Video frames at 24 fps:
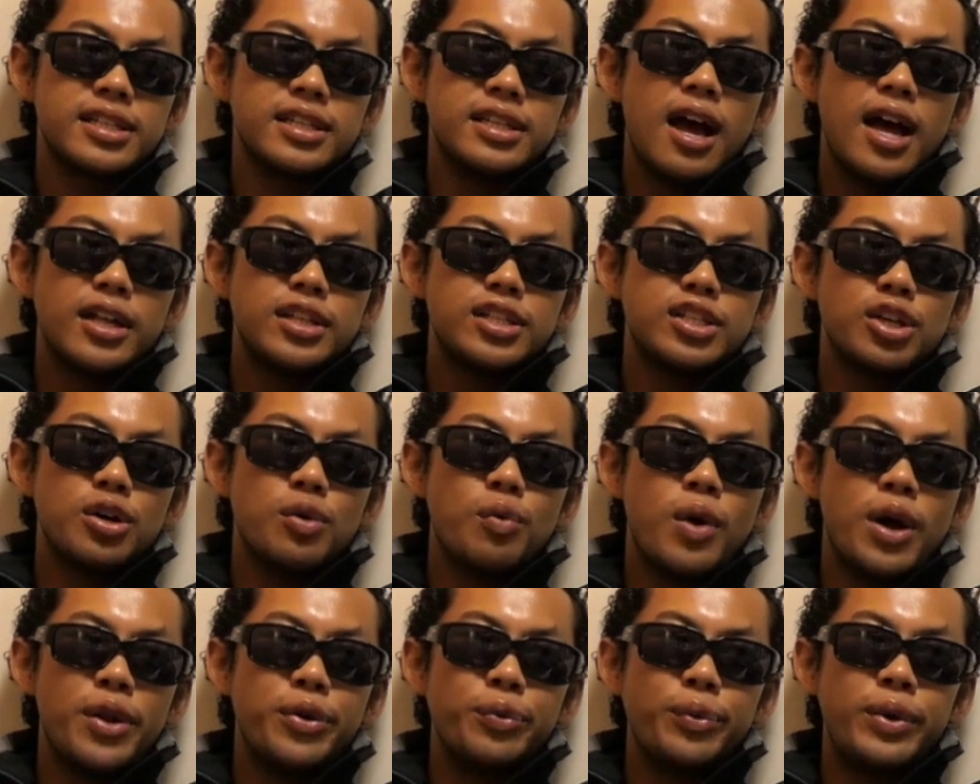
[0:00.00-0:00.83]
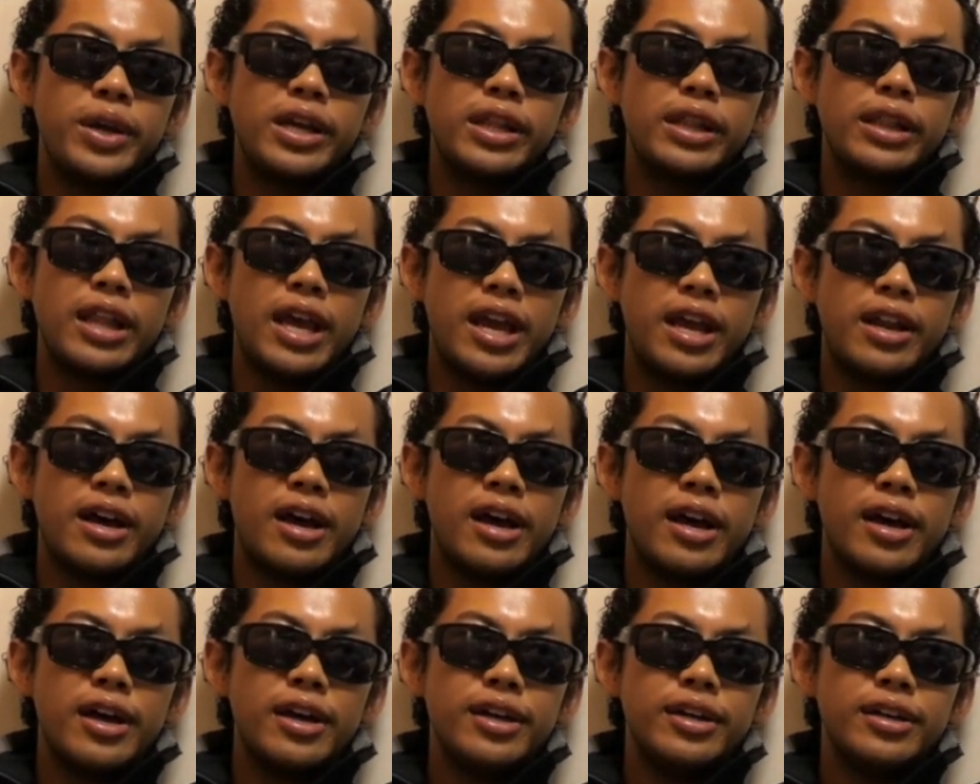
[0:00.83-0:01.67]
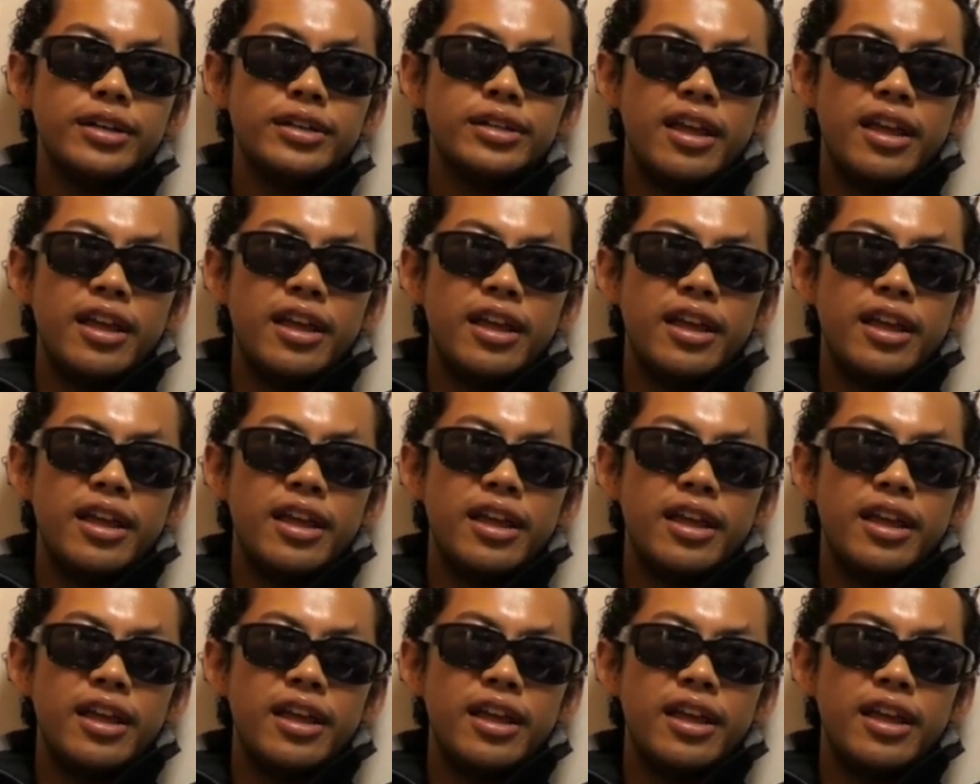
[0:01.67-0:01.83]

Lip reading: Cut to 1 week later